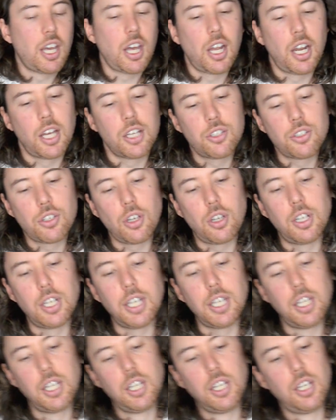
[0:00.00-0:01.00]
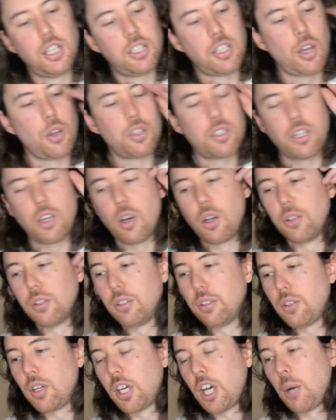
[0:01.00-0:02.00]
And I certainly noticed it
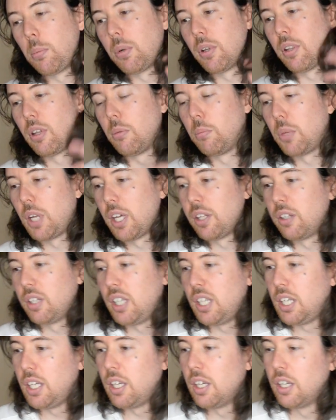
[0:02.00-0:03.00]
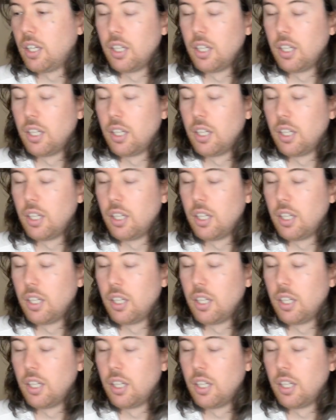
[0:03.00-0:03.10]
on a couple of them, like the